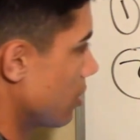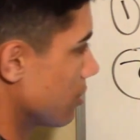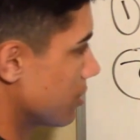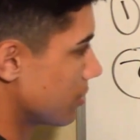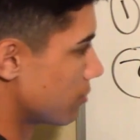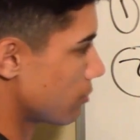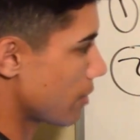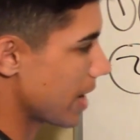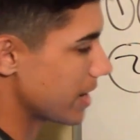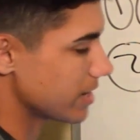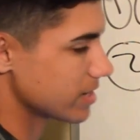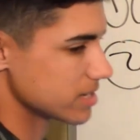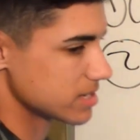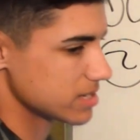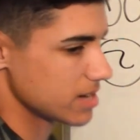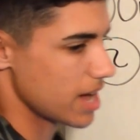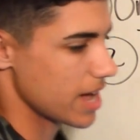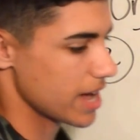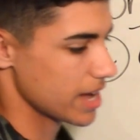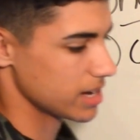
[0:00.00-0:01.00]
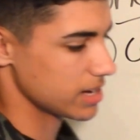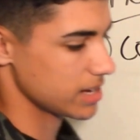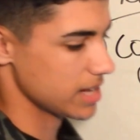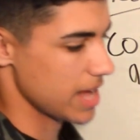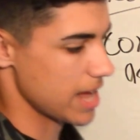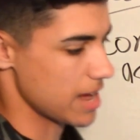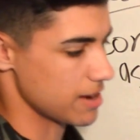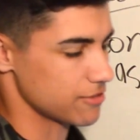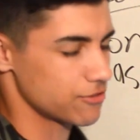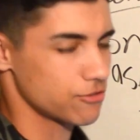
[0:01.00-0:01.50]
the right design
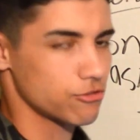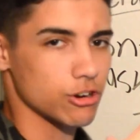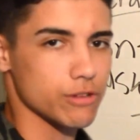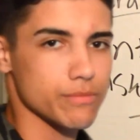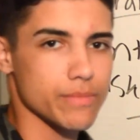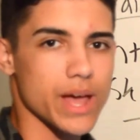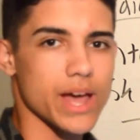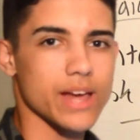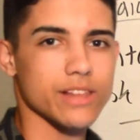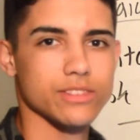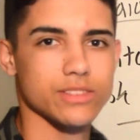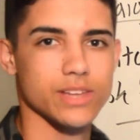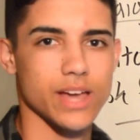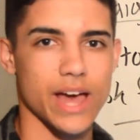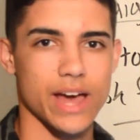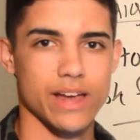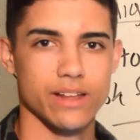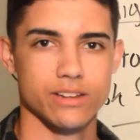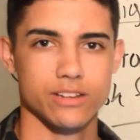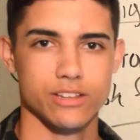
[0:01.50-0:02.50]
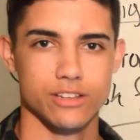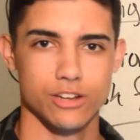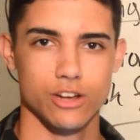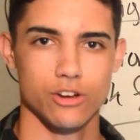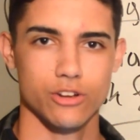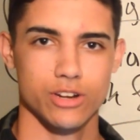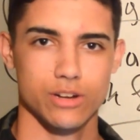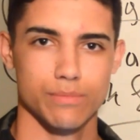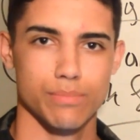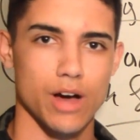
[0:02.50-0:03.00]
and format that, you
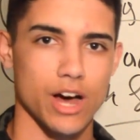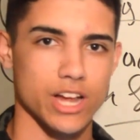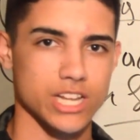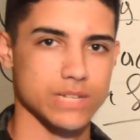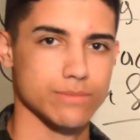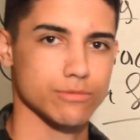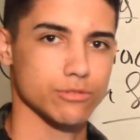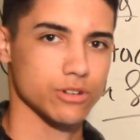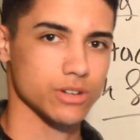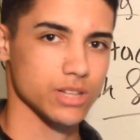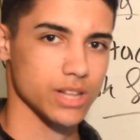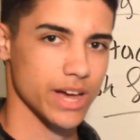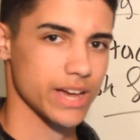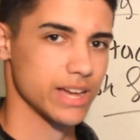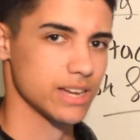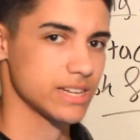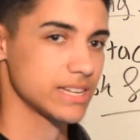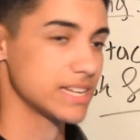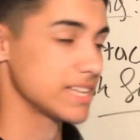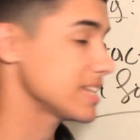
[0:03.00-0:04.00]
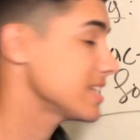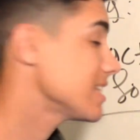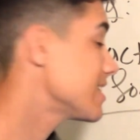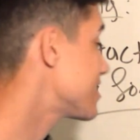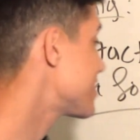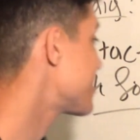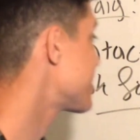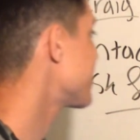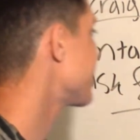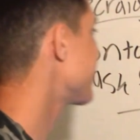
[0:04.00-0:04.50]
know, your possible client
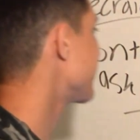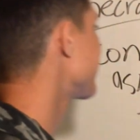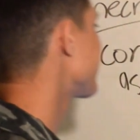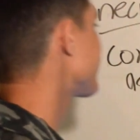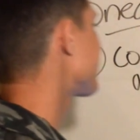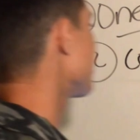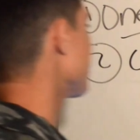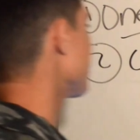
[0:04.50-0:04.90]
needs. So